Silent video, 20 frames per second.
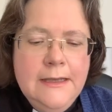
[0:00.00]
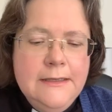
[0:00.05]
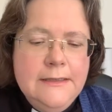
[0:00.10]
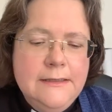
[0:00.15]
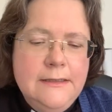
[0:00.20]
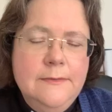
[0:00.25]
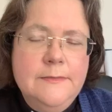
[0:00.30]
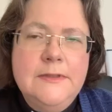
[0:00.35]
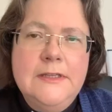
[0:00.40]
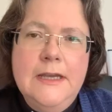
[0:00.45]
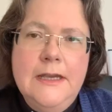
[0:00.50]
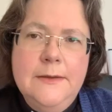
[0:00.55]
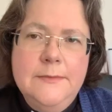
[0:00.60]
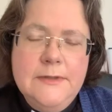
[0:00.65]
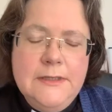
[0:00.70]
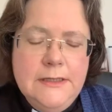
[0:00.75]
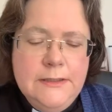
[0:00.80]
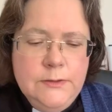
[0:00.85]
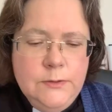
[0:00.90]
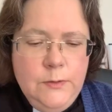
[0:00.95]

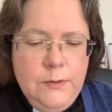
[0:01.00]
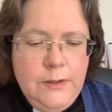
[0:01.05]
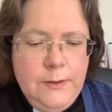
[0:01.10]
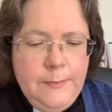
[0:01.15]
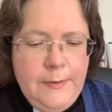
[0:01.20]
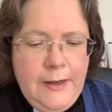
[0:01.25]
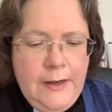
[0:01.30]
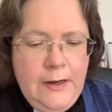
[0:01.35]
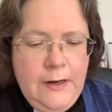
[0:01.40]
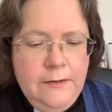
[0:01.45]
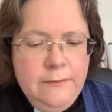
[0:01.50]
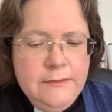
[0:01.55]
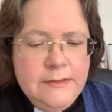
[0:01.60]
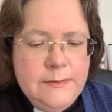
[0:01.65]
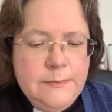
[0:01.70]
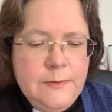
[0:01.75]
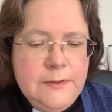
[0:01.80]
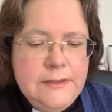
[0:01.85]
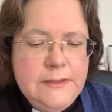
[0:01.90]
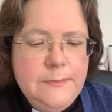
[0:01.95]
Sometimes I talk about our
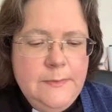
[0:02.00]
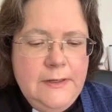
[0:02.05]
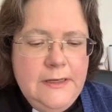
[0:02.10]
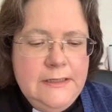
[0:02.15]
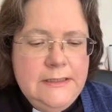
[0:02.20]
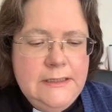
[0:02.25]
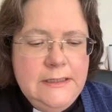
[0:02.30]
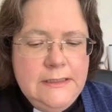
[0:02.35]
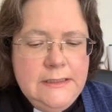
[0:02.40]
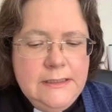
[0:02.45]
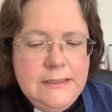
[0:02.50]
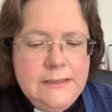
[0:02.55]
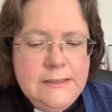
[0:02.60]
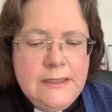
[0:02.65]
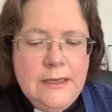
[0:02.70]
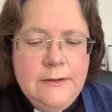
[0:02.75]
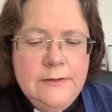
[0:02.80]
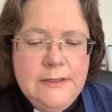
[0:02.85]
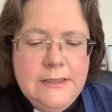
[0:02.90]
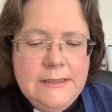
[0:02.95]
responsibility to
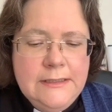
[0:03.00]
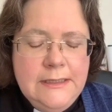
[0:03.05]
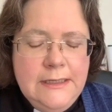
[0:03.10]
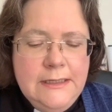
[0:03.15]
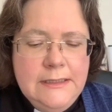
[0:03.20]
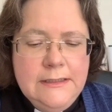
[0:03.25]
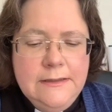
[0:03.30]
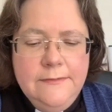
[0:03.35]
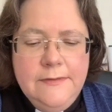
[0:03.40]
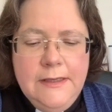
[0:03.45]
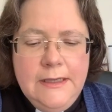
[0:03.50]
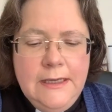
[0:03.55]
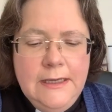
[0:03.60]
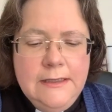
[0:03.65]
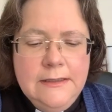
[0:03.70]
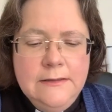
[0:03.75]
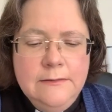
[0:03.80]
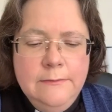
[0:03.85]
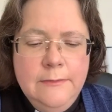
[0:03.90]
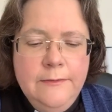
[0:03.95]
sow the seeds of the
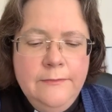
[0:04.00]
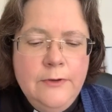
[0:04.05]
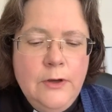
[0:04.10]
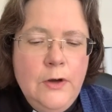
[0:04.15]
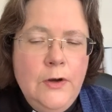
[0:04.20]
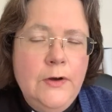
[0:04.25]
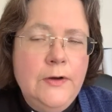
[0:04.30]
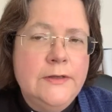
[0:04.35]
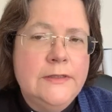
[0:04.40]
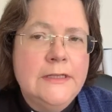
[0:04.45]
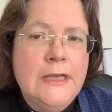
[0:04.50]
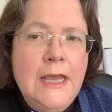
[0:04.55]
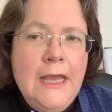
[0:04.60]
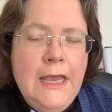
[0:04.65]
kingdom of God